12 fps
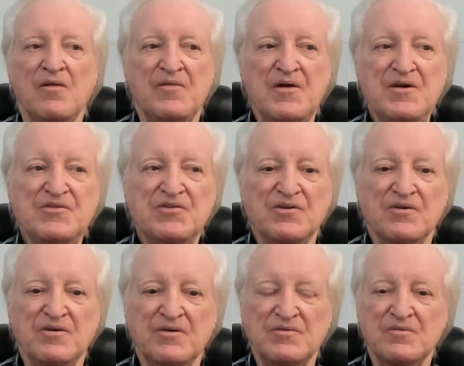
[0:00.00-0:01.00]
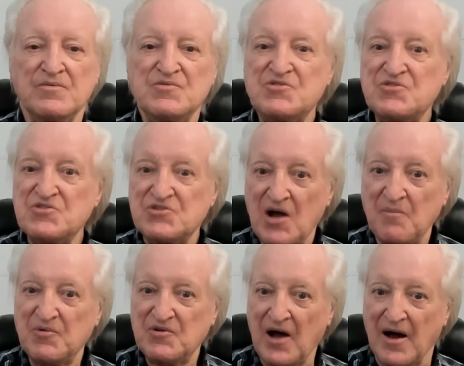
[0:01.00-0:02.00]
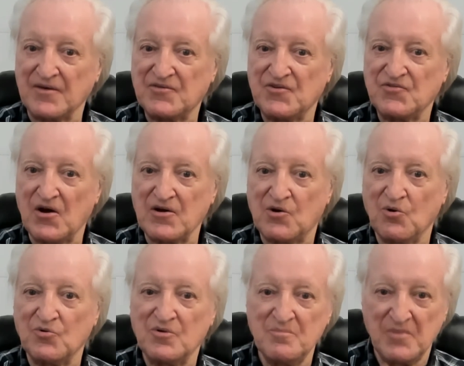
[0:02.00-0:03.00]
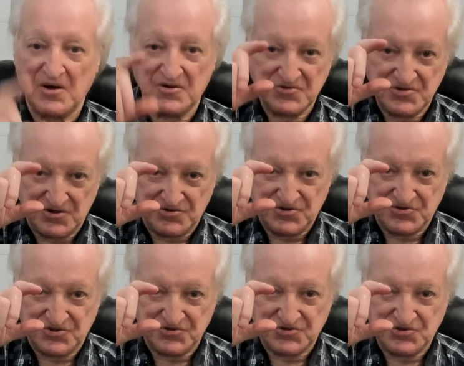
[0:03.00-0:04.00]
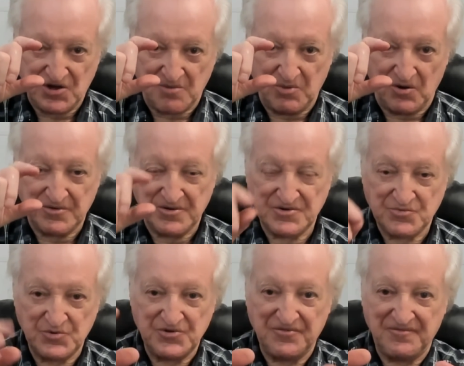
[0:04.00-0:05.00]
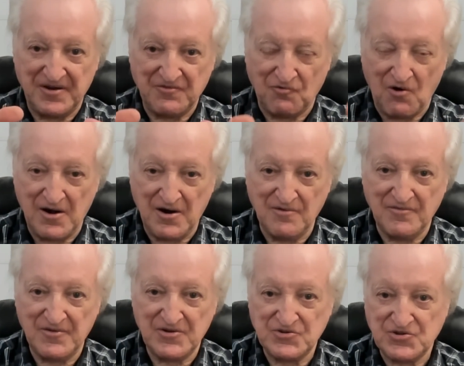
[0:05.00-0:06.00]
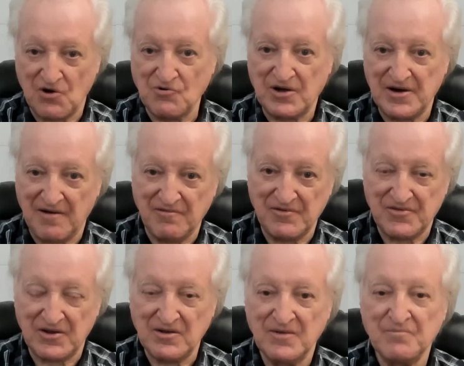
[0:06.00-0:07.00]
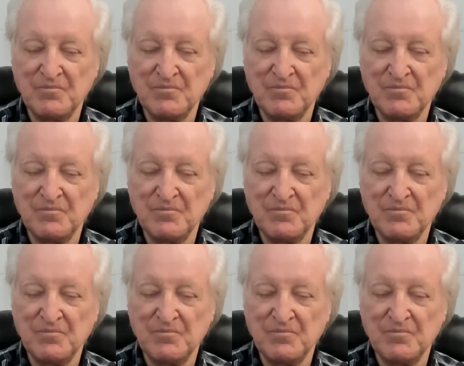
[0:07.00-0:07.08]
these stub stacks, as I call them, because they're just a stub like this, which fit right over the choke and everything